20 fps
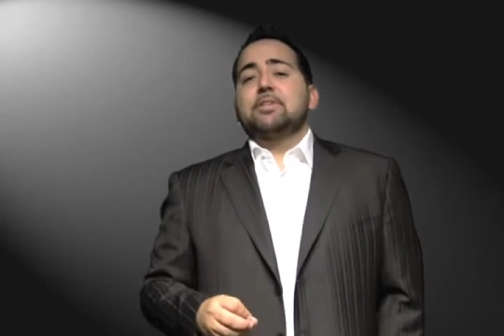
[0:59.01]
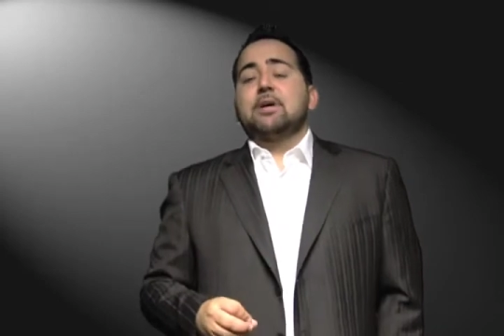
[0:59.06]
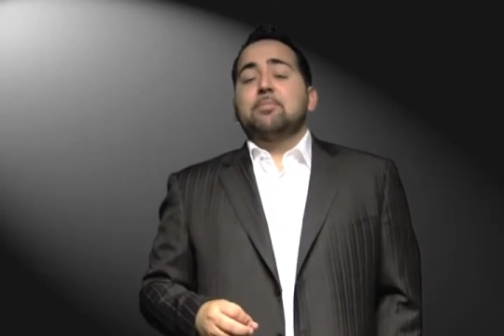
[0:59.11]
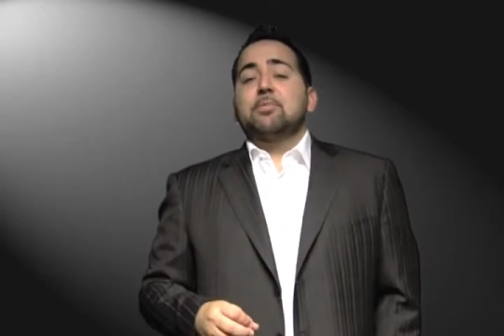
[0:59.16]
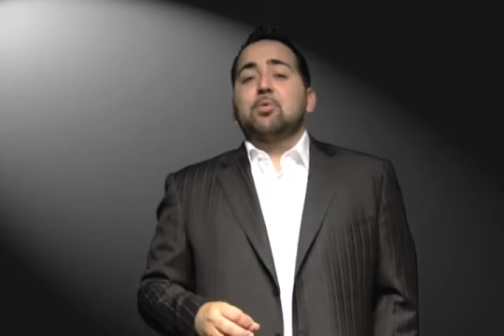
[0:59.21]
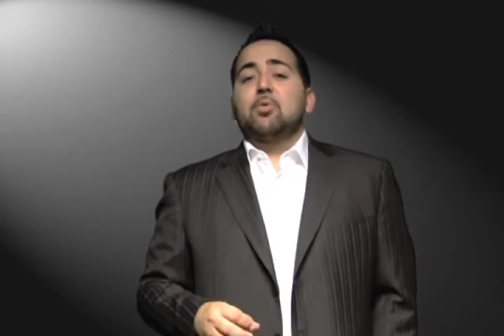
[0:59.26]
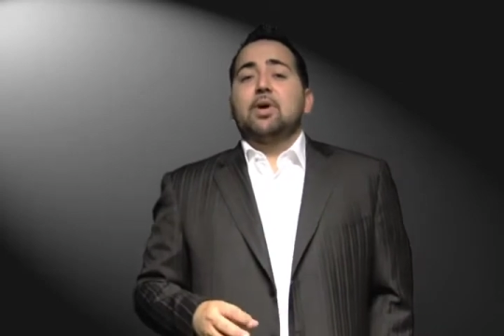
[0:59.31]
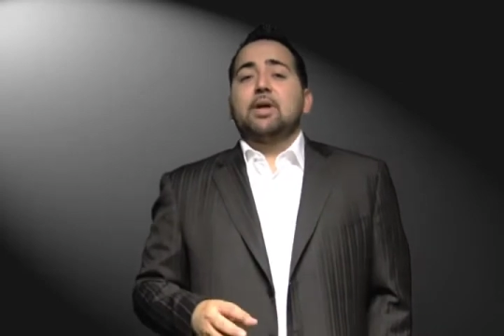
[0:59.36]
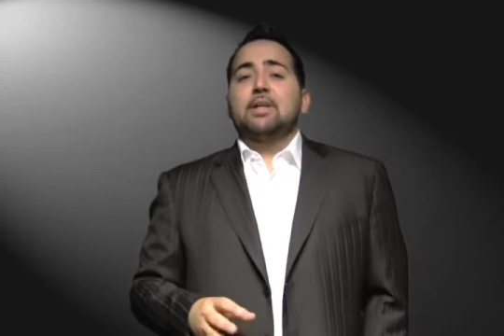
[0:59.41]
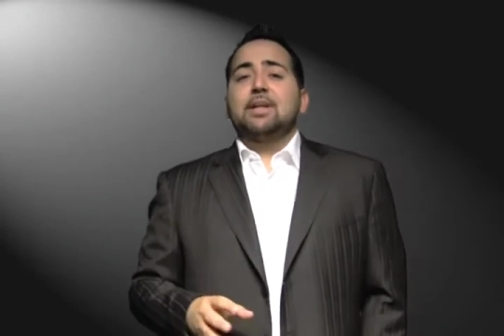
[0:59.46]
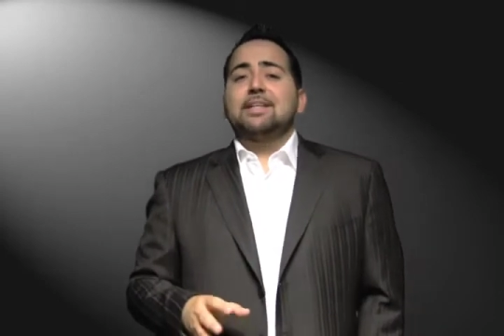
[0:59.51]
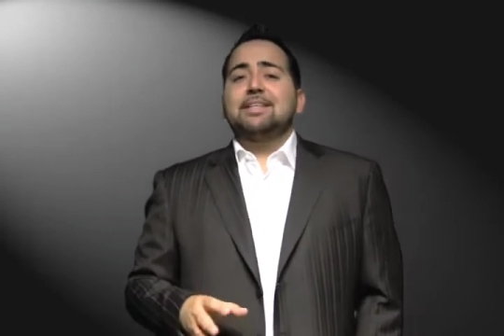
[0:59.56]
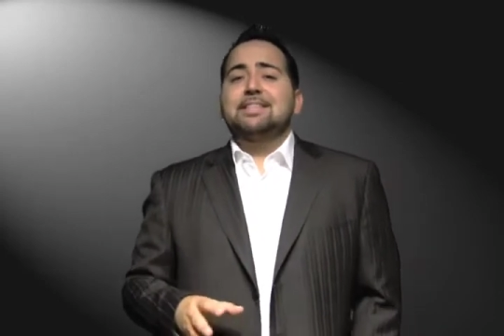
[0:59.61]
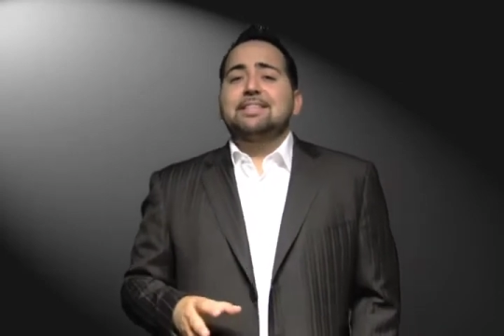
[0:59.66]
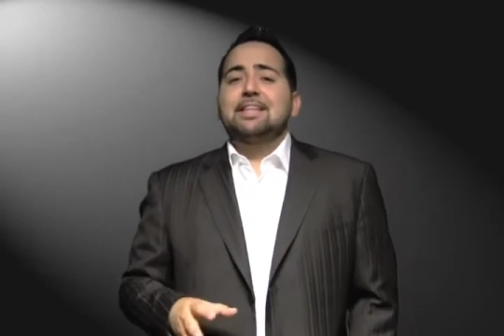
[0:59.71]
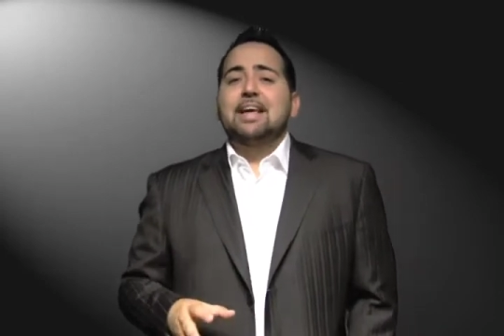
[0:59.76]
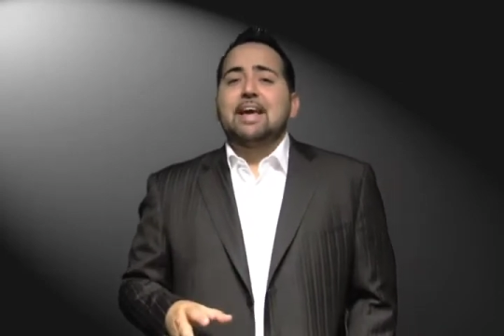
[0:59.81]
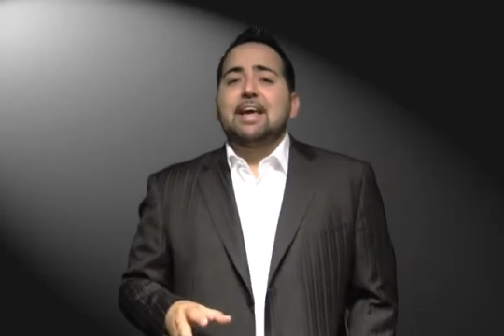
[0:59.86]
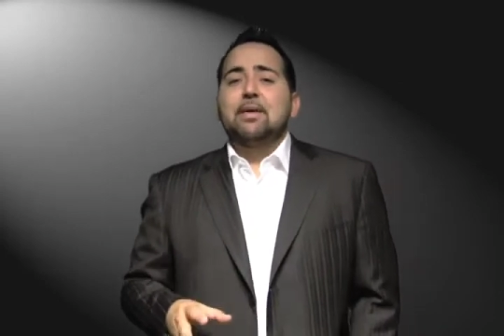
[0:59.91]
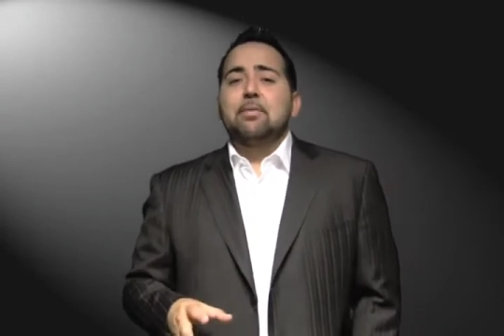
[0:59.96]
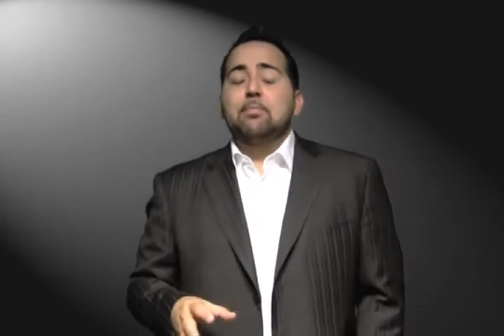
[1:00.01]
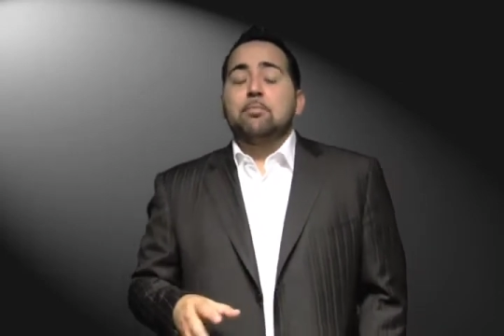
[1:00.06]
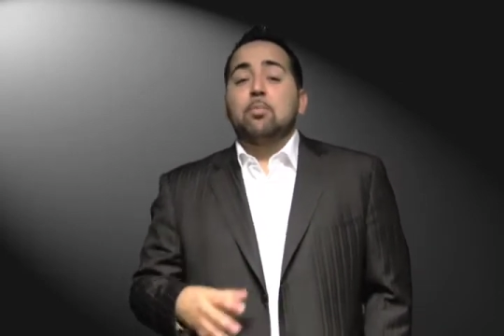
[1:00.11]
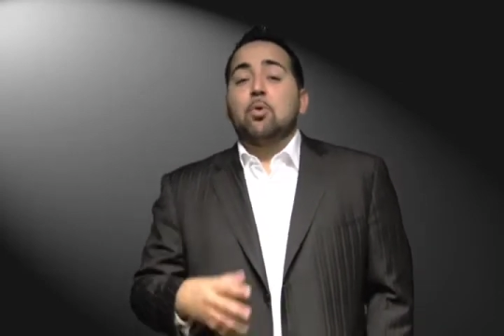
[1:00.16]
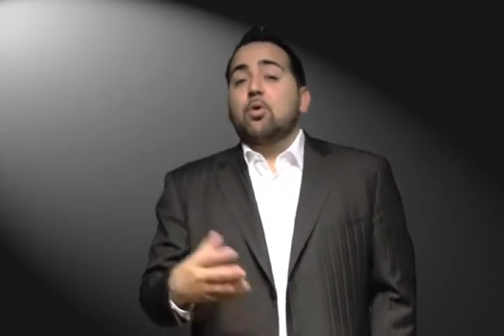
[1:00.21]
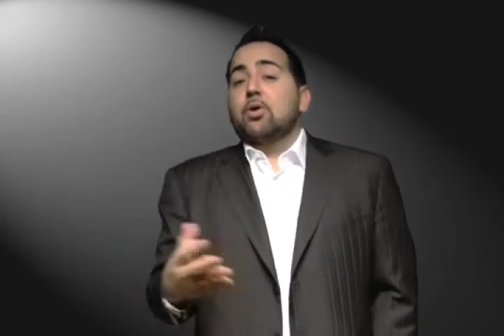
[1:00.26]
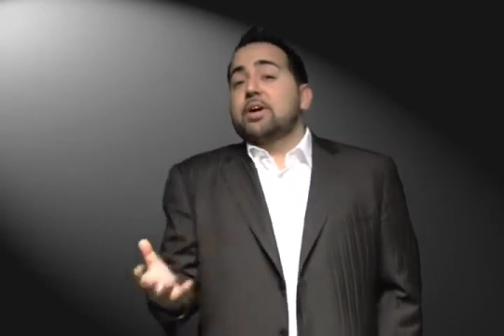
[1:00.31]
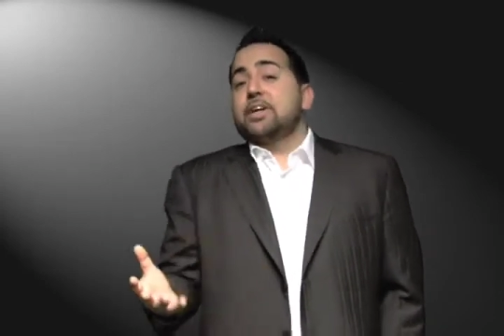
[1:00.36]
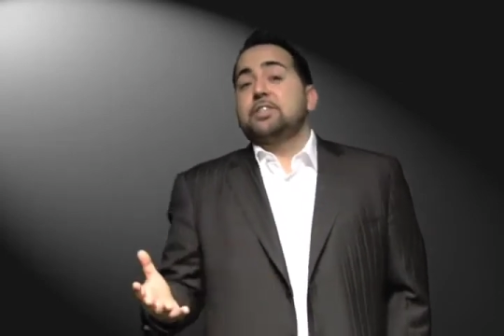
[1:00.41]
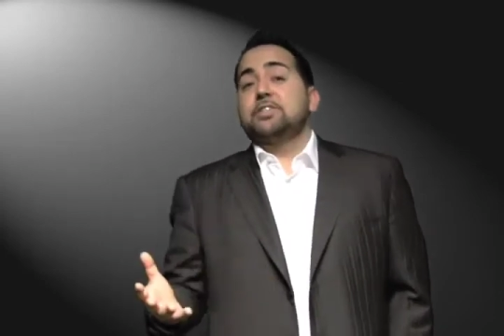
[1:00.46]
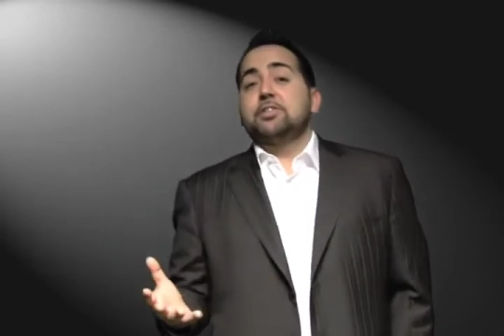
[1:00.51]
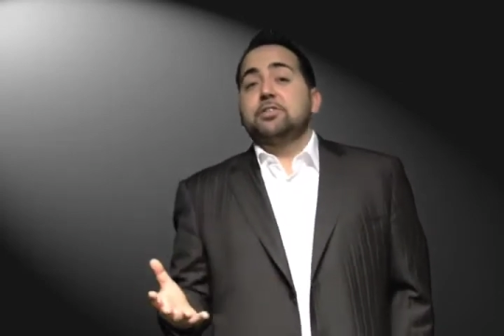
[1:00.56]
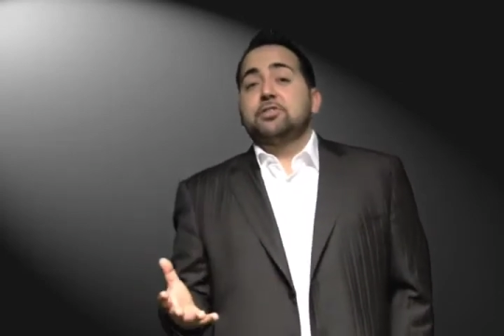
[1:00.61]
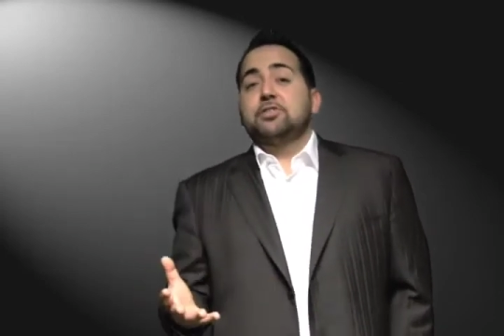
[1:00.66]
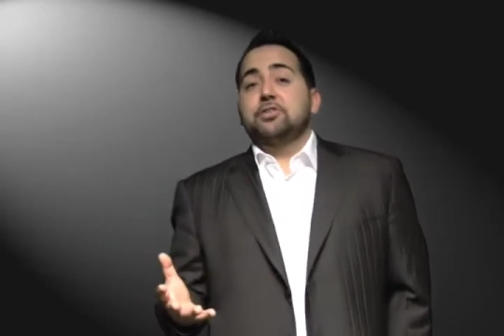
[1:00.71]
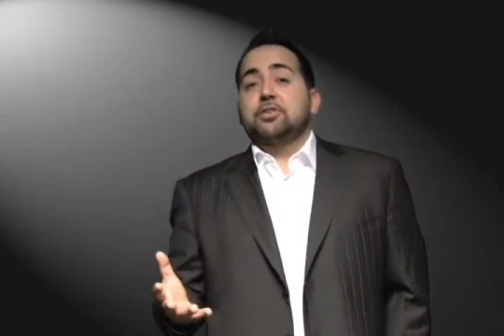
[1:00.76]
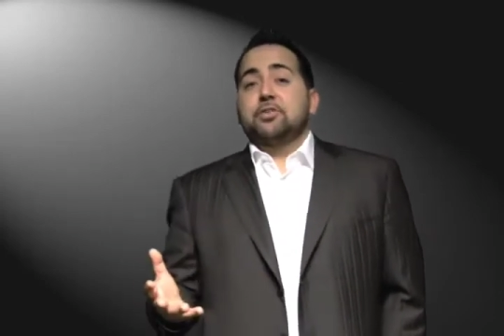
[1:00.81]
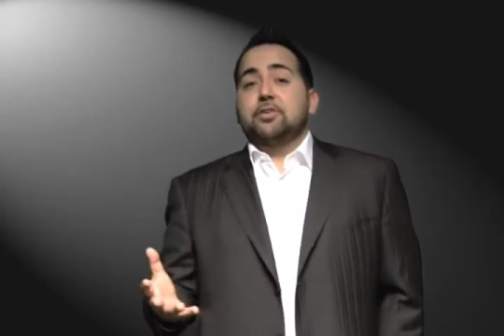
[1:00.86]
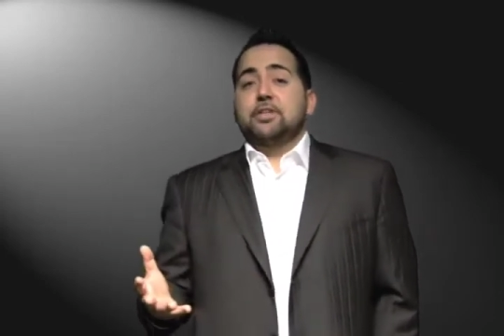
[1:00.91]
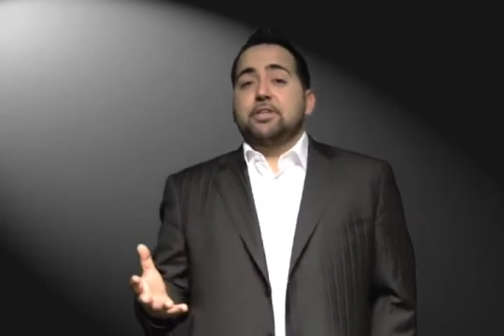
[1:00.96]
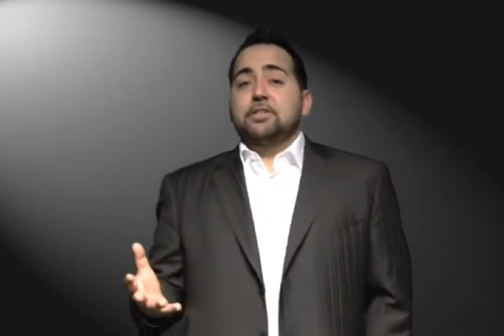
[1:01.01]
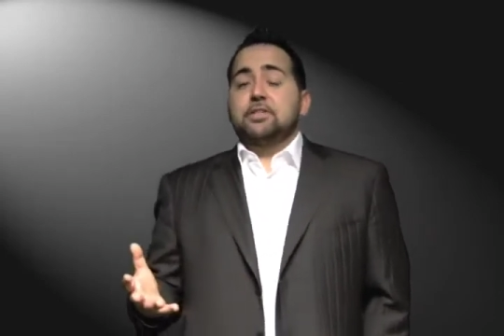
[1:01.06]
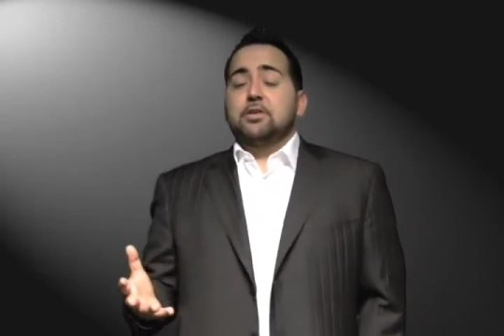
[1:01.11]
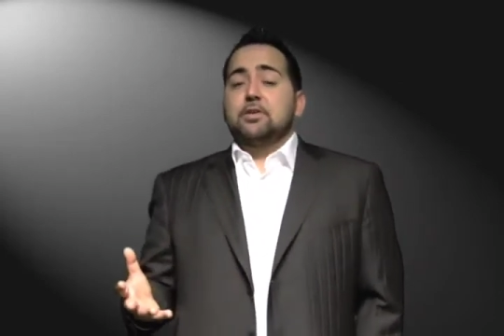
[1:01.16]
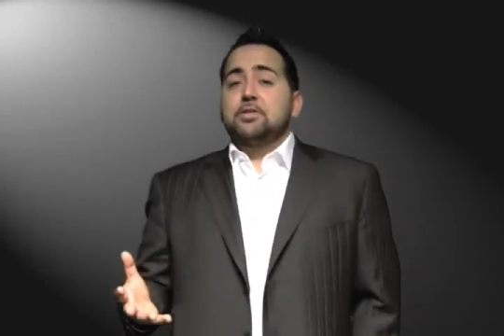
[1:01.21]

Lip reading: Number one, let's say mortgage insurance.